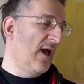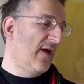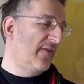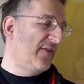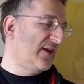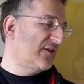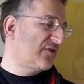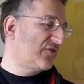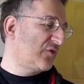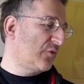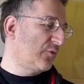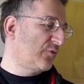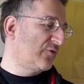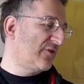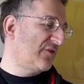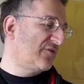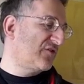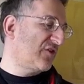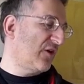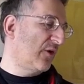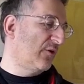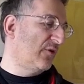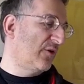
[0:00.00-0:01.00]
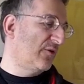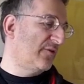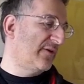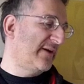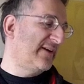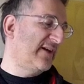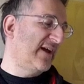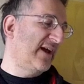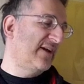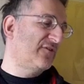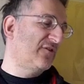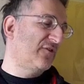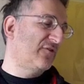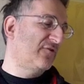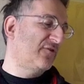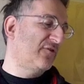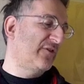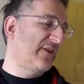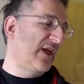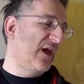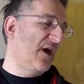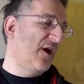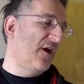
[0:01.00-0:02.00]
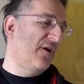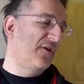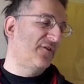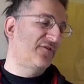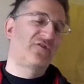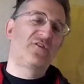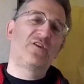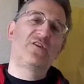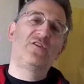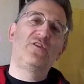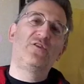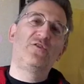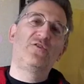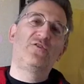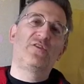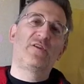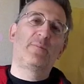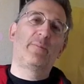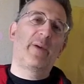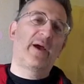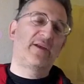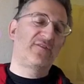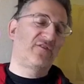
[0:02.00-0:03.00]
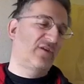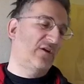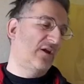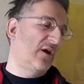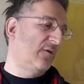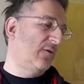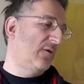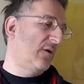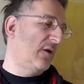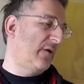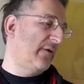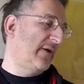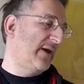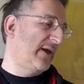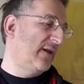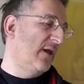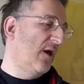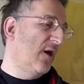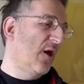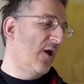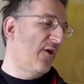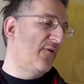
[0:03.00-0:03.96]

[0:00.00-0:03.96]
the assault of solar radiation through the Earth's Danusian Maginot line